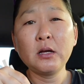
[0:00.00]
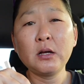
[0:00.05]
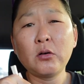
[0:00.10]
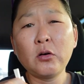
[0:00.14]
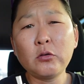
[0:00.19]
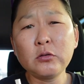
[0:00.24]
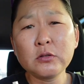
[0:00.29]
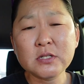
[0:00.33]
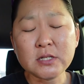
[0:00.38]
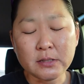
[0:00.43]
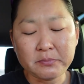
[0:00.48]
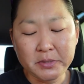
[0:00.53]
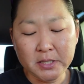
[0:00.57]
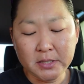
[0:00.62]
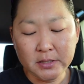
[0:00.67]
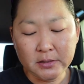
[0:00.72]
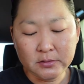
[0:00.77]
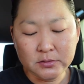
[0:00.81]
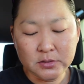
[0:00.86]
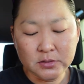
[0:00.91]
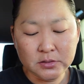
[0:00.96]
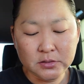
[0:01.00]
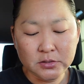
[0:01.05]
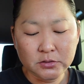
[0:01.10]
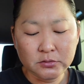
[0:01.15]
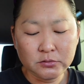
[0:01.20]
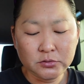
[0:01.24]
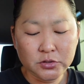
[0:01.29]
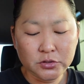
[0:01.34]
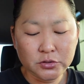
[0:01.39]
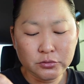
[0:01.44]
Old Saimin House is
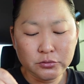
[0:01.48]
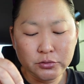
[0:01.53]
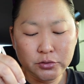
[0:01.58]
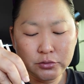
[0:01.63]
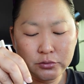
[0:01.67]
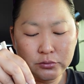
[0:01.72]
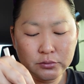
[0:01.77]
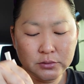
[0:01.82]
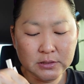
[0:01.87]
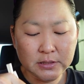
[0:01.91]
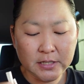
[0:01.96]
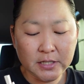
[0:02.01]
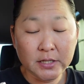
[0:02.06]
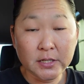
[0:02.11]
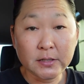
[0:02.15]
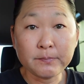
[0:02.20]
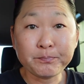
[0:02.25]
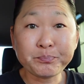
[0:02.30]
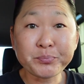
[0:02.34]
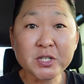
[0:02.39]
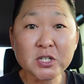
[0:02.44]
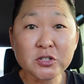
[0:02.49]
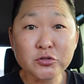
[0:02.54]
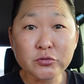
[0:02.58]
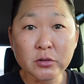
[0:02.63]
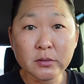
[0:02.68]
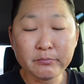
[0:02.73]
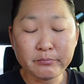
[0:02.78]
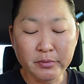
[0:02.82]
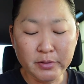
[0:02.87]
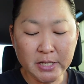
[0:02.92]
known to use a
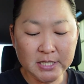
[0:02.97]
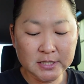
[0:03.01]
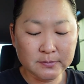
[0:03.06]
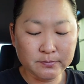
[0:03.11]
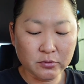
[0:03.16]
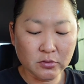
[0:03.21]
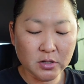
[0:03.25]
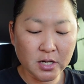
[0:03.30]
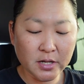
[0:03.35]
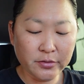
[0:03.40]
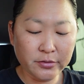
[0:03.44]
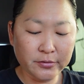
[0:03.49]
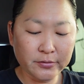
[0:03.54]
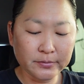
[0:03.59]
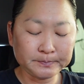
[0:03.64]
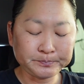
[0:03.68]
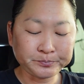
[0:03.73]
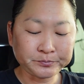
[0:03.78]
shrimp-based broth.